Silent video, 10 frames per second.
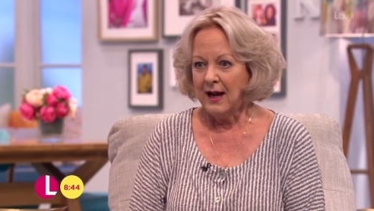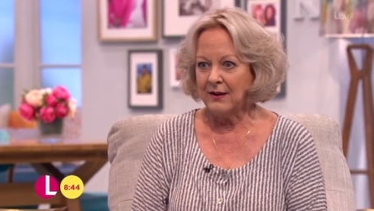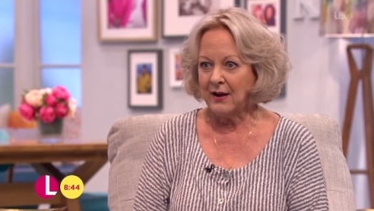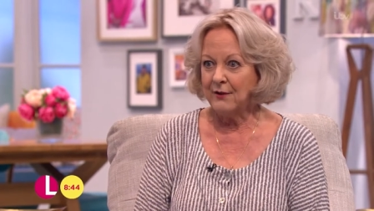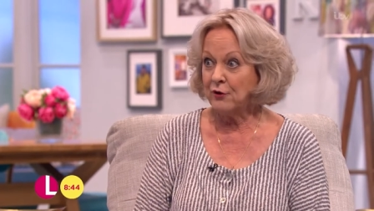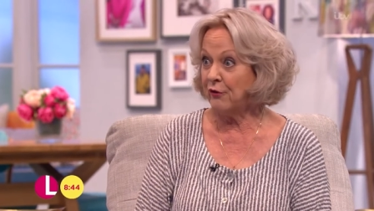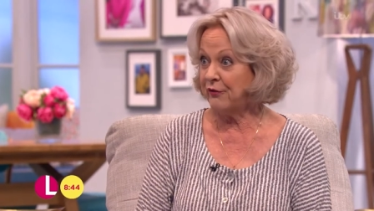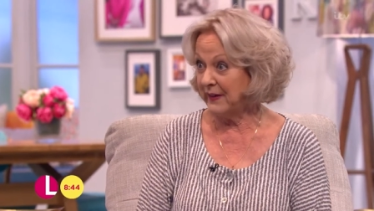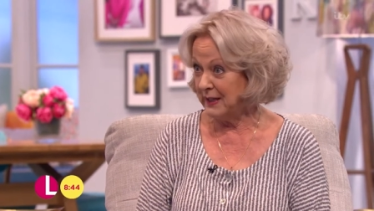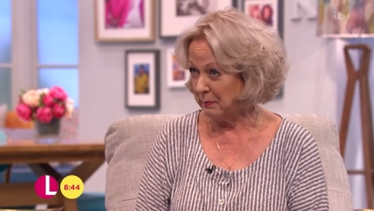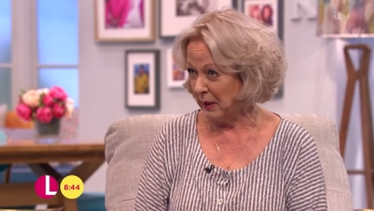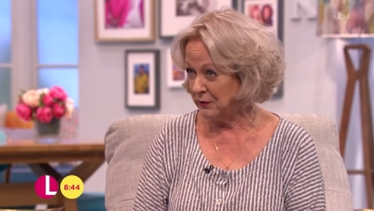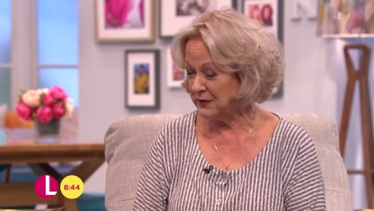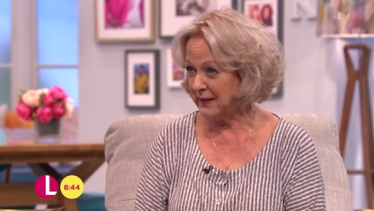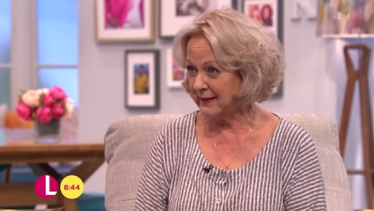I, have got funny
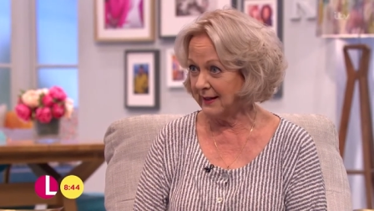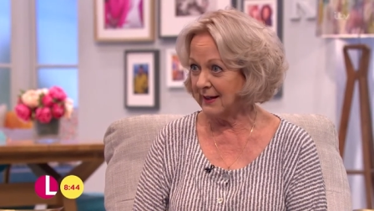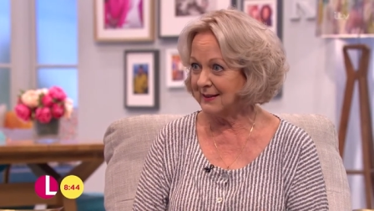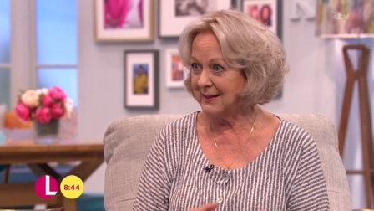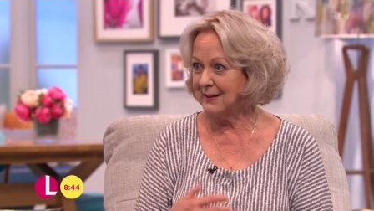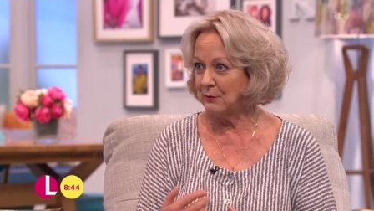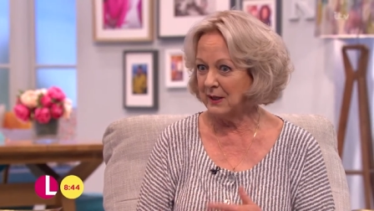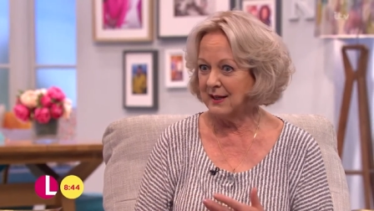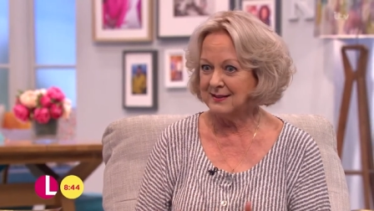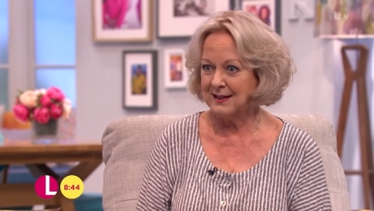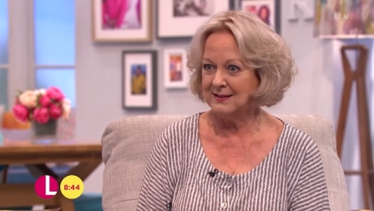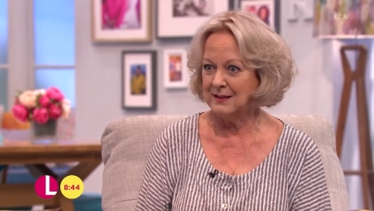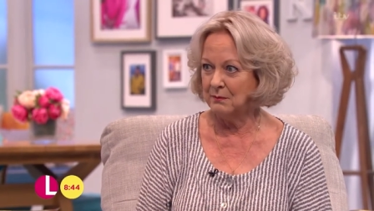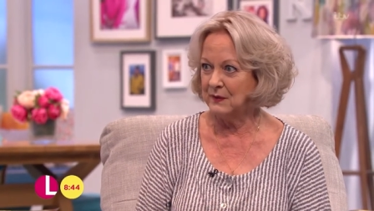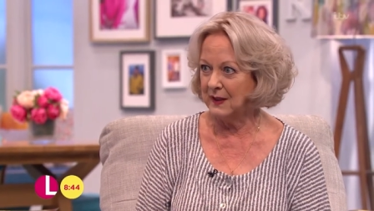bones, I think. I think yeah, when I yeah. say
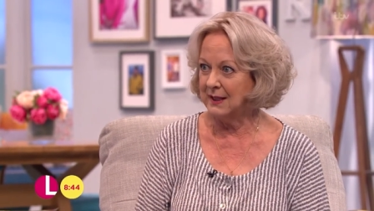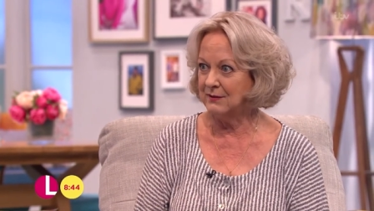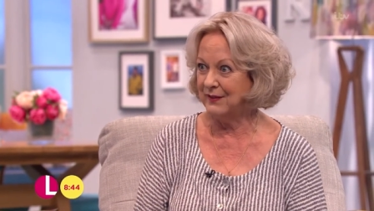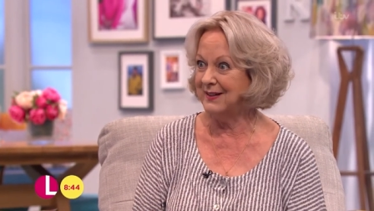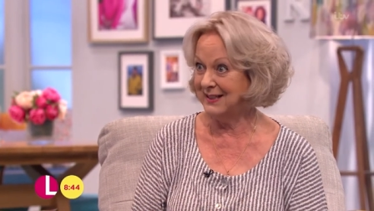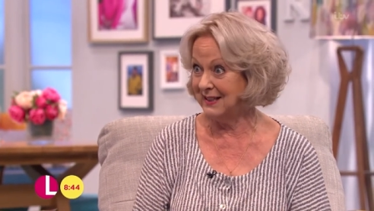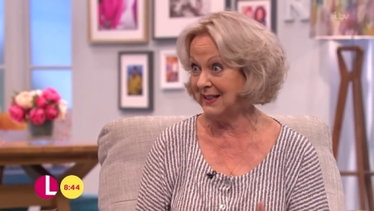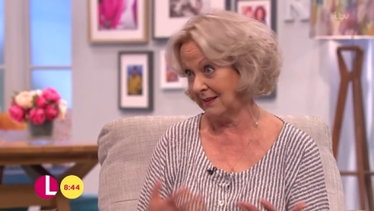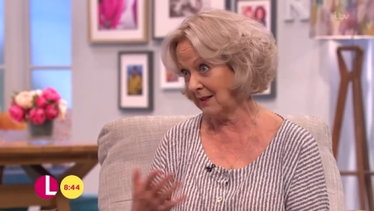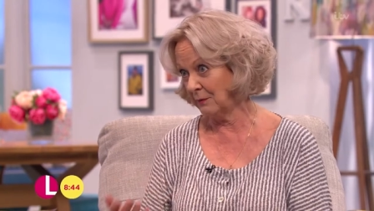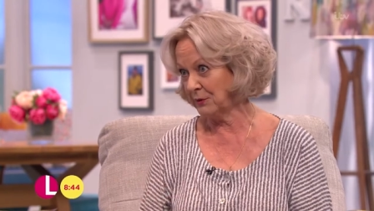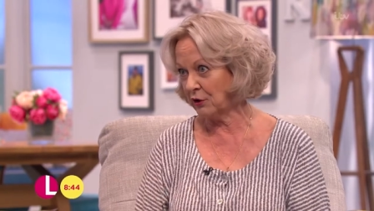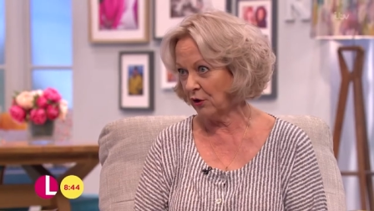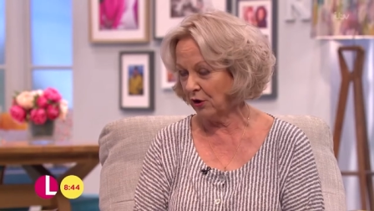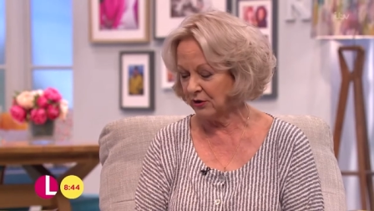something funny, it comes
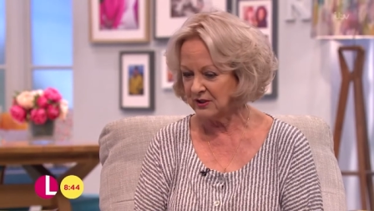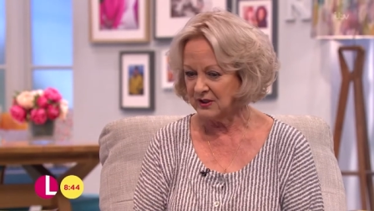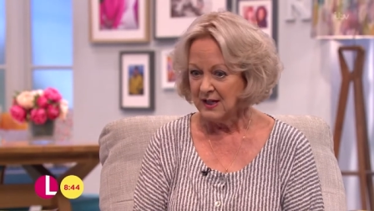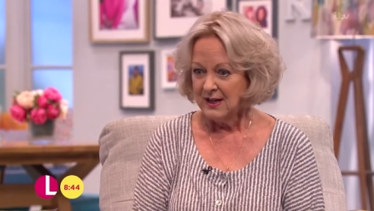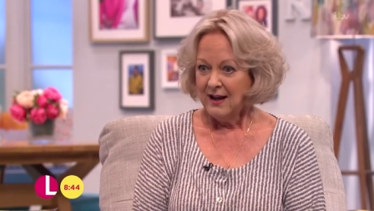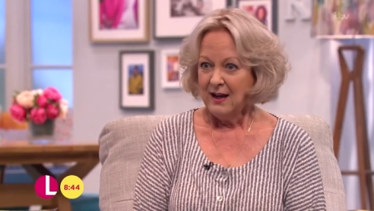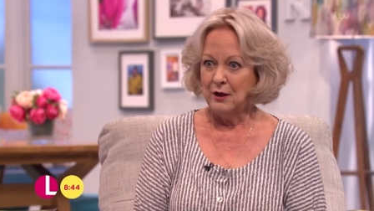across. Absolutely.